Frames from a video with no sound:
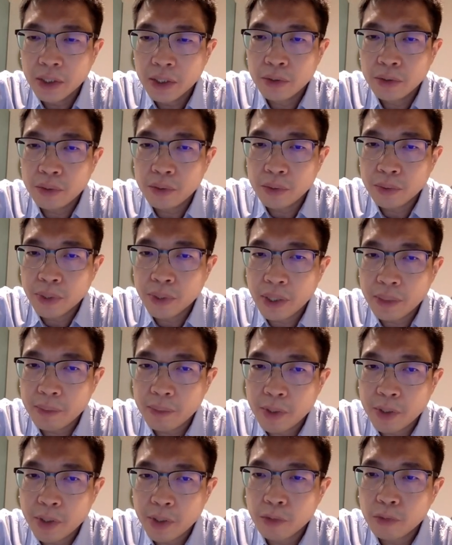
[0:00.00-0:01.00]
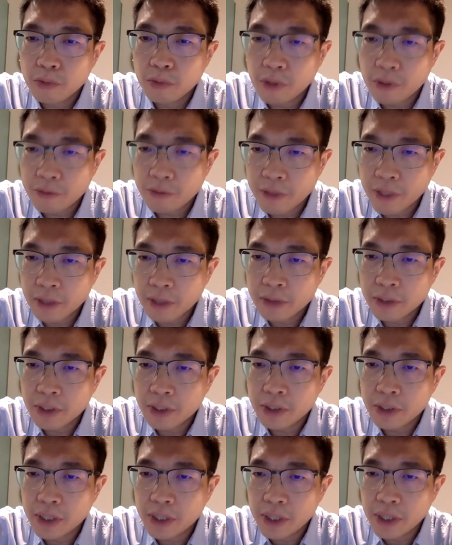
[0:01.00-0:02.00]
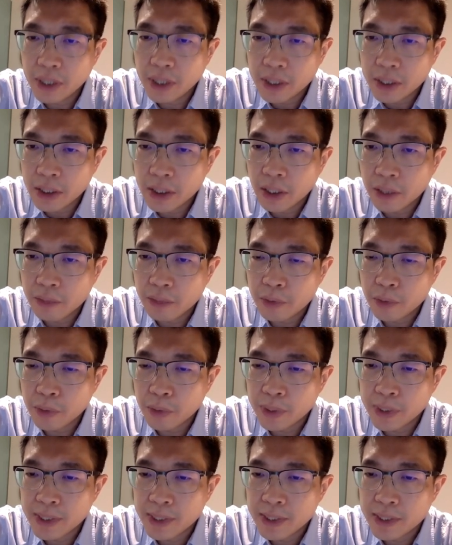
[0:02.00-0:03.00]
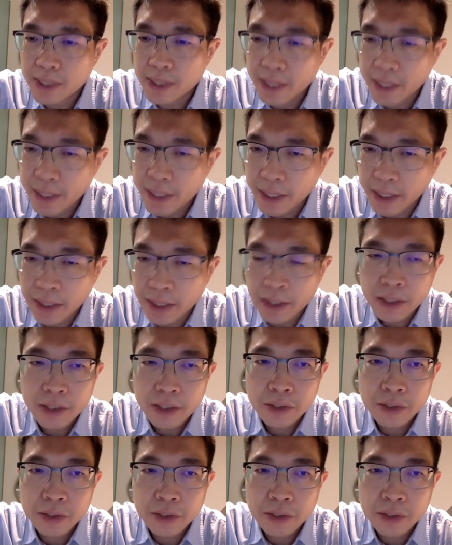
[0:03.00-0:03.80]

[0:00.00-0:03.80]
to do the imaging without the need of doing staining.